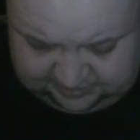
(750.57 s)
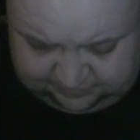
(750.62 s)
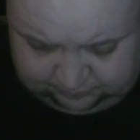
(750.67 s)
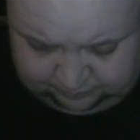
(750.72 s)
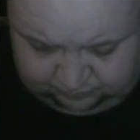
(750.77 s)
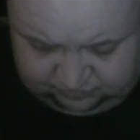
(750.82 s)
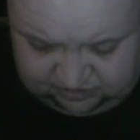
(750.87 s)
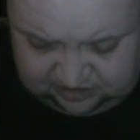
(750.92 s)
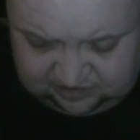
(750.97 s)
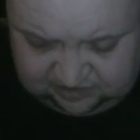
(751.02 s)

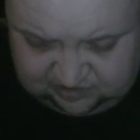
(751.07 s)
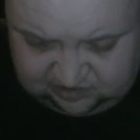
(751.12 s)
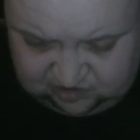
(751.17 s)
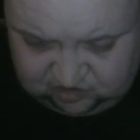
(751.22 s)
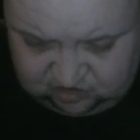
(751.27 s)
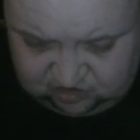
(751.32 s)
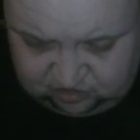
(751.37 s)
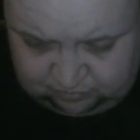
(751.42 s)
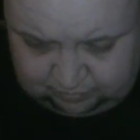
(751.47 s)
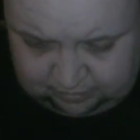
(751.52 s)
brings it
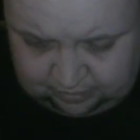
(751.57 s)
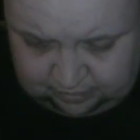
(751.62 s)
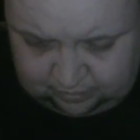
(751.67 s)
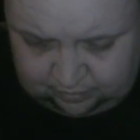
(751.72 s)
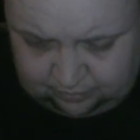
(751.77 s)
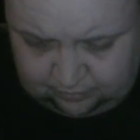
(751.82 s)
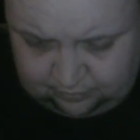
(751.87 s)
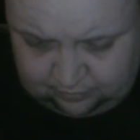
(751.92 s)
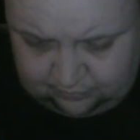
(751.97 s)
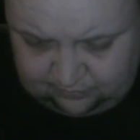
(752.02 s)
to a
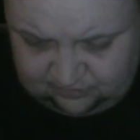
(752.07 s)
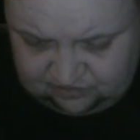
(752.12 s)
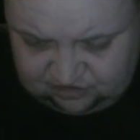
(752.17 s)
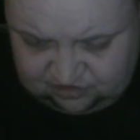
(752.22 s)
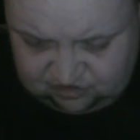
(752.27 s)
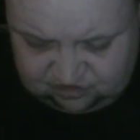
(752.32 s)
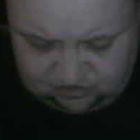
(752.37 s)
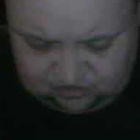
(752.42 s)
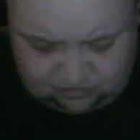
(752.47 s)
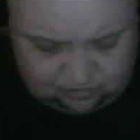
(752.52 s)
close.
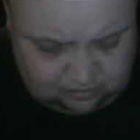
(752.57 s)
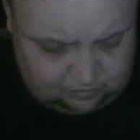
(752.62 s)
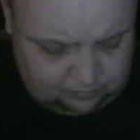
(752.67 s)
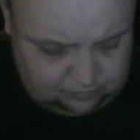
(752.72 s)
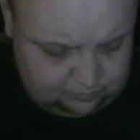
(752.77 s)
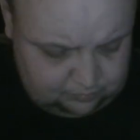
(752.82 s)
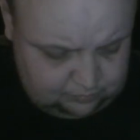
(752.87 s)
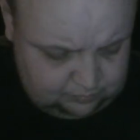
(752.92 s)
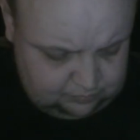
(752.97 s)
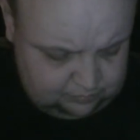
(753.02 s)
So,
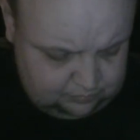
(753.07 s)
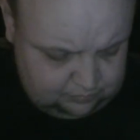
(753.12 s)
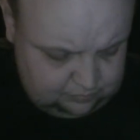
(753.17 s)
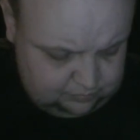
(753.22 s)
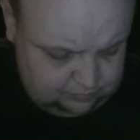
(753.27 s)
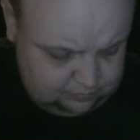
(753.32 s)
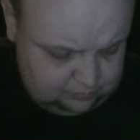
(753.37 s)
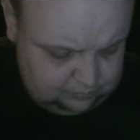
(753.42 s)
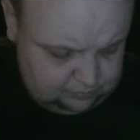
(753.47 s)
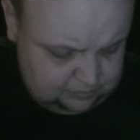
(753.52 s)

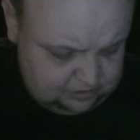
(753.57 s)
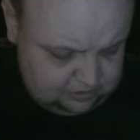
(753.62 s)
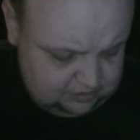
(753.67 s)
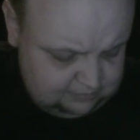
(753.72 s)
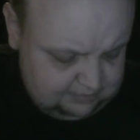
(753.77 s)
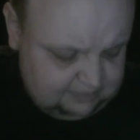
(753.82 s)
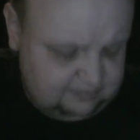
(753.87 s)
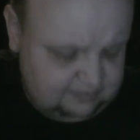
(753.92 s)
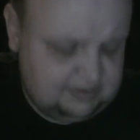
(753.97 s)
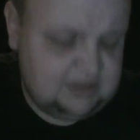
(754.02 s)
what do I
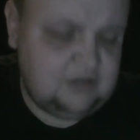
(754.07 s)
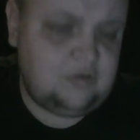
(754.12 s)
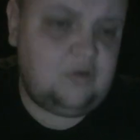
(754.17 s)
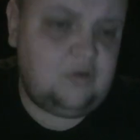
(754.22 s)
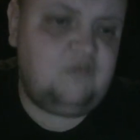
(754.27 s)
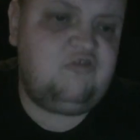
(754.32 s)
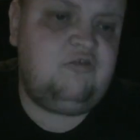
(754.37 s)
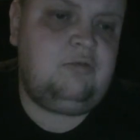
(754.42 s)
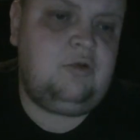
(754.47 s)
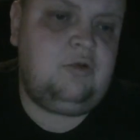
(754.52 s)
think
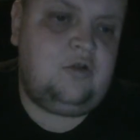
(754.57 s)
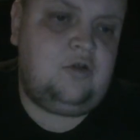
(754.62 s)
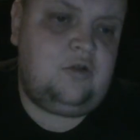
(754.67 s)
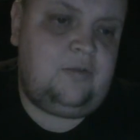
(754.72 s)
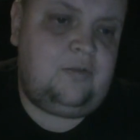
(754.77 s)
overall?